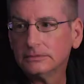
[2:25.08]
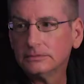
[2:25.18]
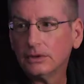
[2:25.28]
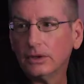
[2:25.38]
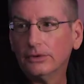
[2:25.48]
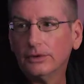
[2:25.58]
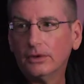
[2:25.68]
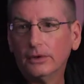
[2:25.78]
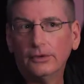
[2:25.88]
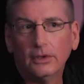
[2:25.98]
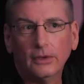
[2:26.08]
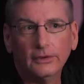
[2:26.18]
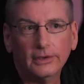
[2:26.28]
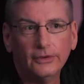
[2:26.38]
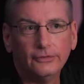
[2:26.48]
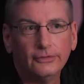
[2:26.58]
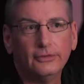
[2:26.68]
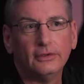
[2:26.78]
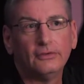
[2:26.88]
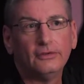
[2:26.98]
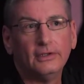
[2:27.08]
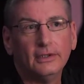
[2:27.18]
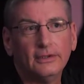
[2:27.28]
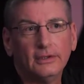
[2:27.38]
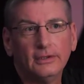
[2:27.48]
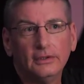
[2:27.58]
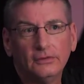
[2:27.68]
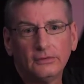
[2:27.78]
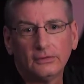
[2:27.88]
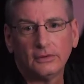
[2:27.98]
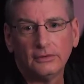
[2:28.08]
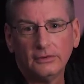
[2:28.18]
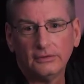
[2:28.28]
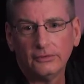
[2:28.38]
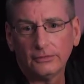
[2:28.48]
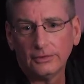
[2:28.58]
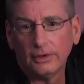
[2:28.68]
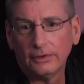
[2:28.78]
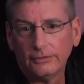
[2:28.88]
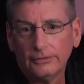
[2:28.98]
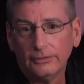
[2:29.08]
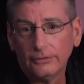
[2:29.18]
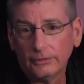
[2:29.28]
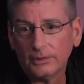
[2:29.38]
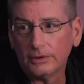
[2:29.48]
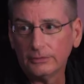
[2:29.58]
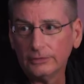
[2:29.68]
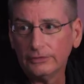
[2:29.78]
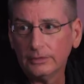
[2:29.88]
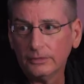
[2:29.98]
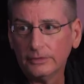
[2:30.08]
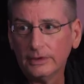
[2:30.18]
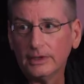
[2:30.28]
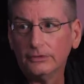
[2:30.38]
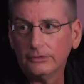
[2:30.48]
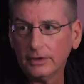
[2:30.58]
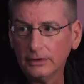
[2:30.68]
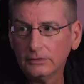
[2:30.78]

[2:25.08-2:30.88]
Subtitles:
on the laser to the extent that they start to disregard traditional marksmanship with the iron sight.